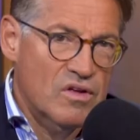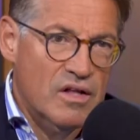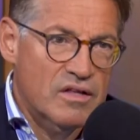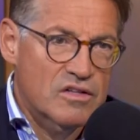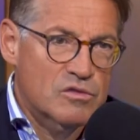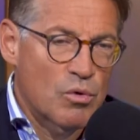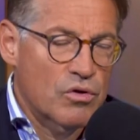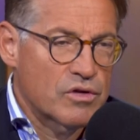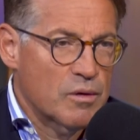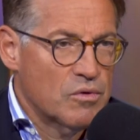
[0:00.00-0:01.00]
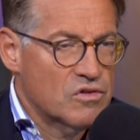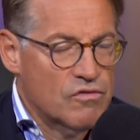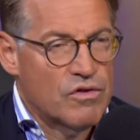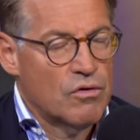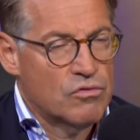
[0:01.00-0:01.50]
telling the smaller demons,
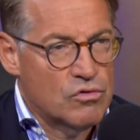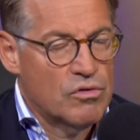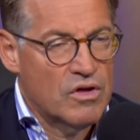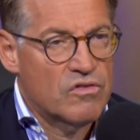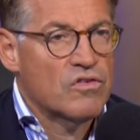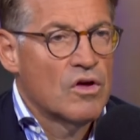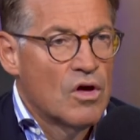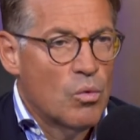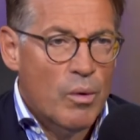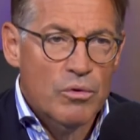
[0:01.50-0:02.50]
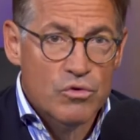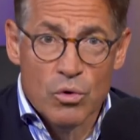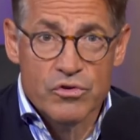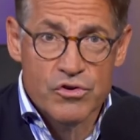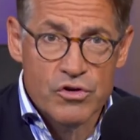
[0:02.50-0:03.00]
if you don't do this, we will
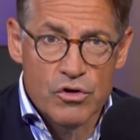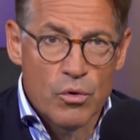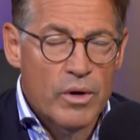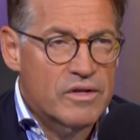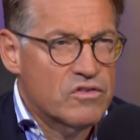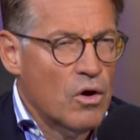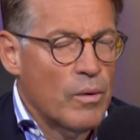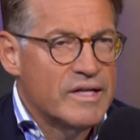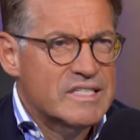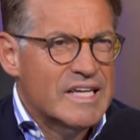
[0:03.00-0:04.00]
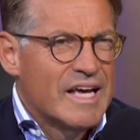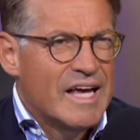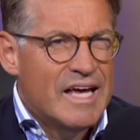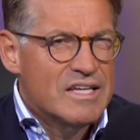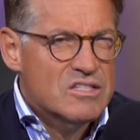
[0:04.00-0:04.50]
torture you. And so it
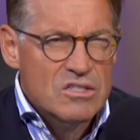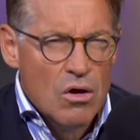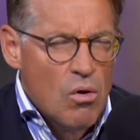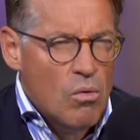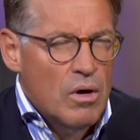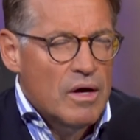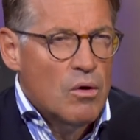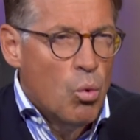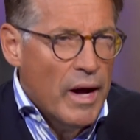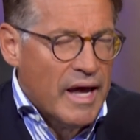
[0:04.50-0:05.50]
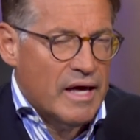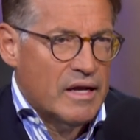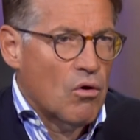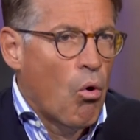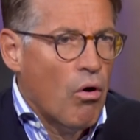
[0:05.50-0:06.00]
is so wicked
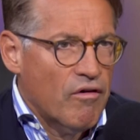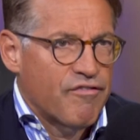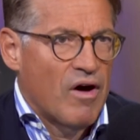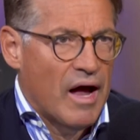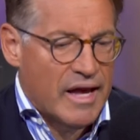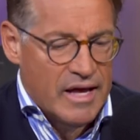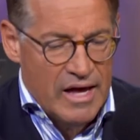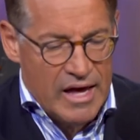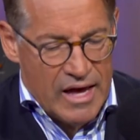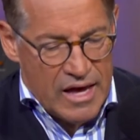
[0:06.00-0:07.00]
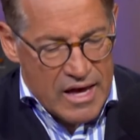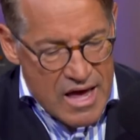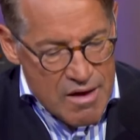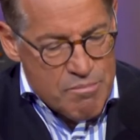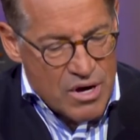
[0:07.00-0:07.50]
and horrifying.
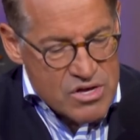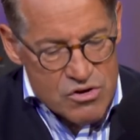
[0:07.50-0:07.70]
But